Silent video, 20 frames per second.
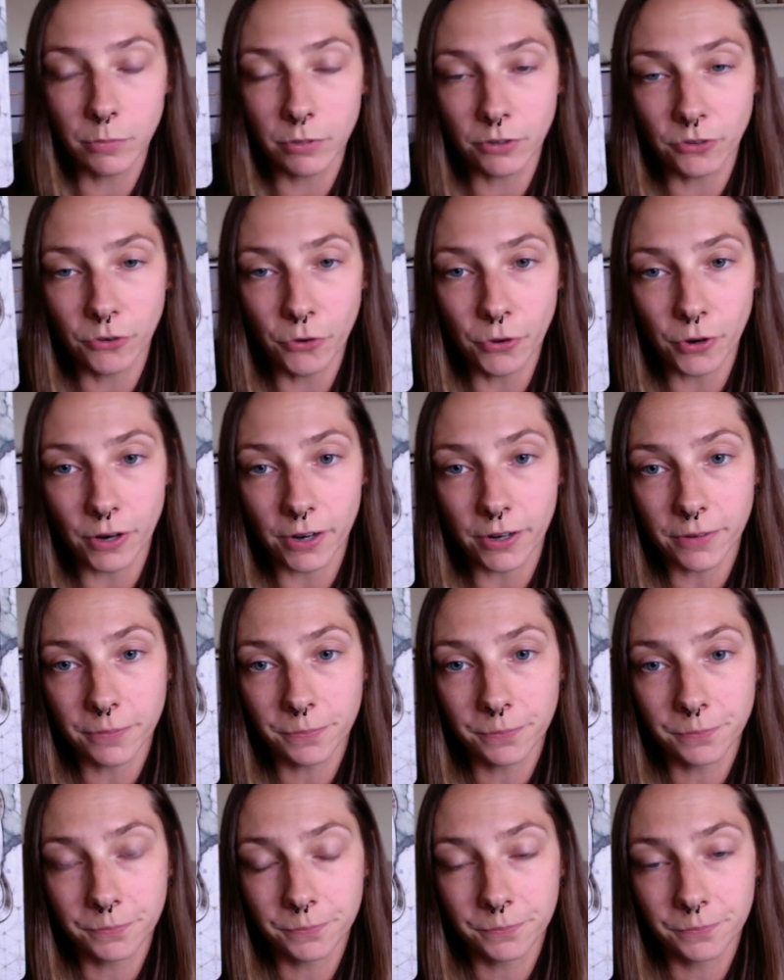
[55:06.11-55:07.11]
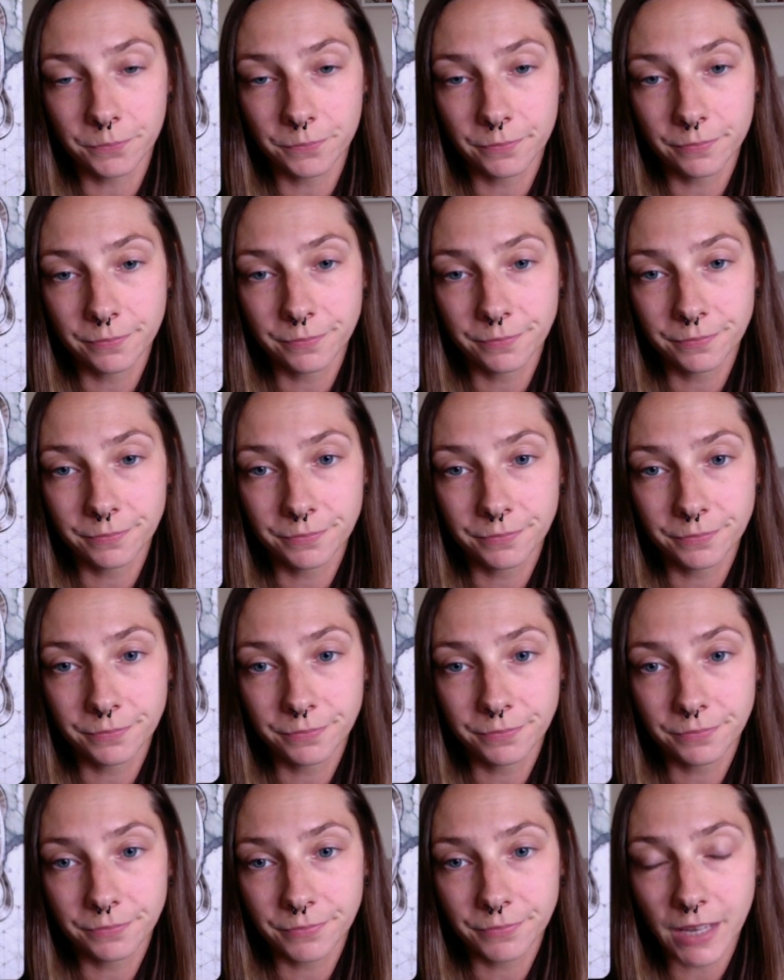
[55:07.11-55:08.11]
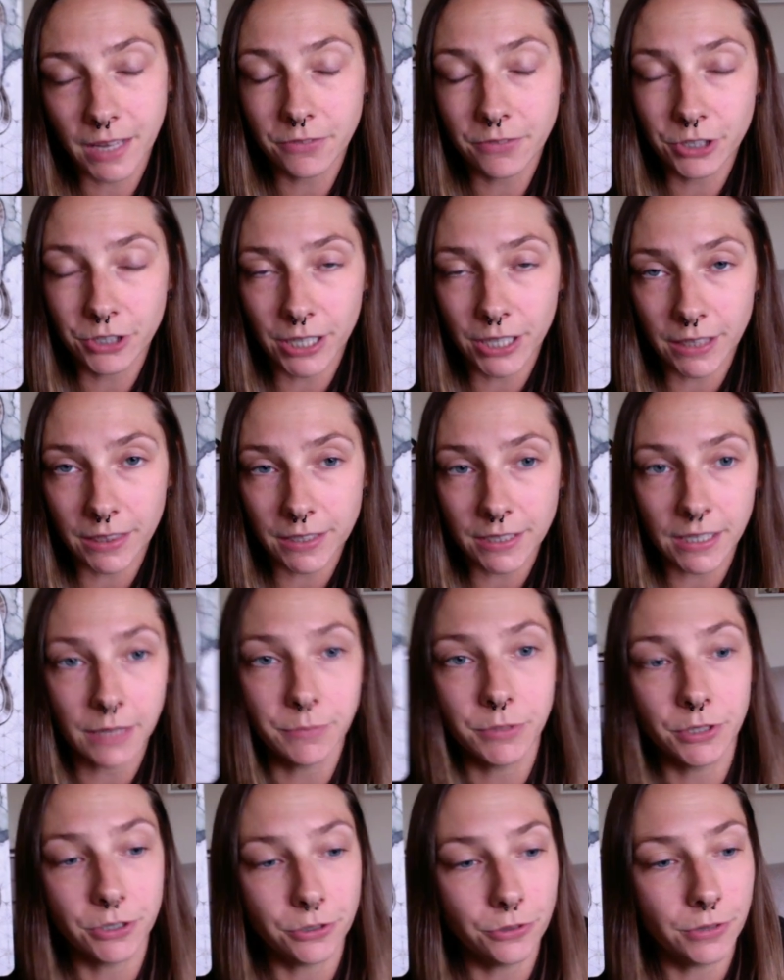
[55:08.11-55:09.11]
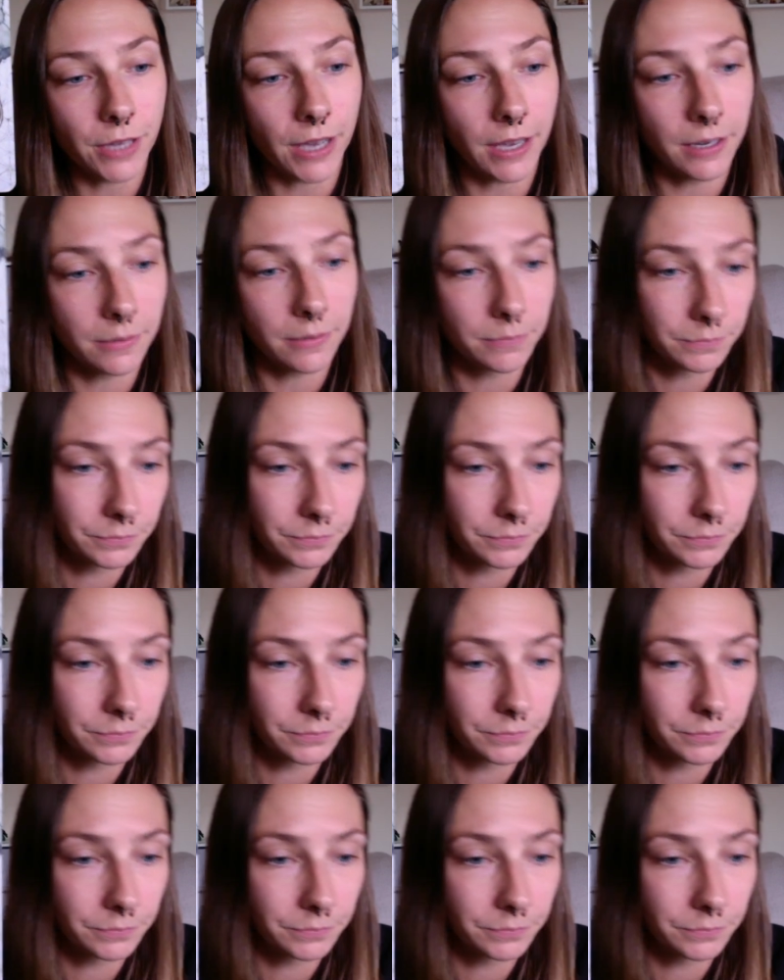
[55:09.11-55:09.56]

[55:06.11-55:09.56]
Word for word: before? Have you taken the time to do that?